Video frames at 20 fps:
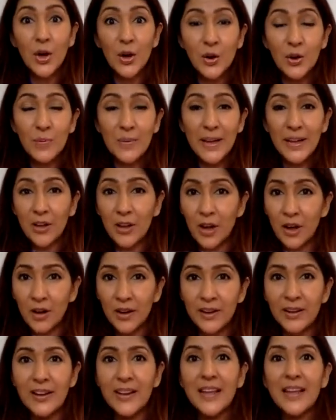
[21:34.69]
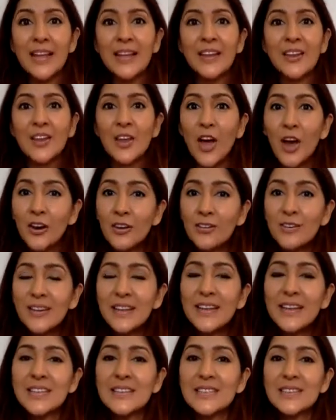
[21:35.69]
Oh my God. Not
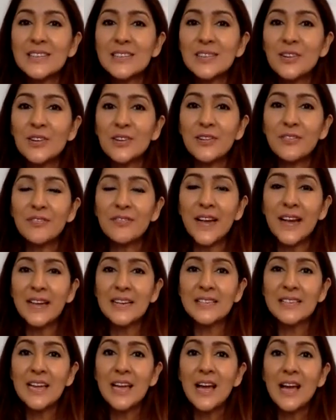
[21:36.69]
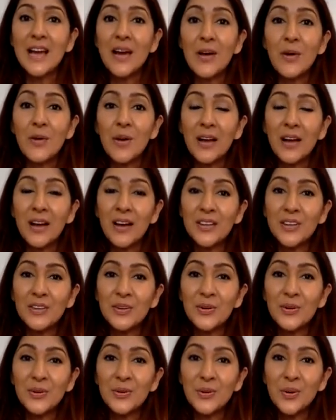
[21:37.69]
only is it going to affect
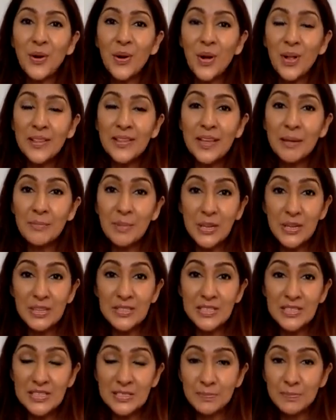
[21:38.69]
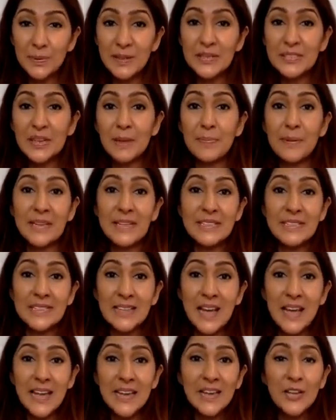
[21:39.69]
all that, because it's built up
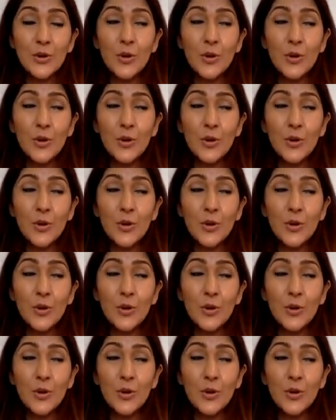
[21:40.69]
anxiety.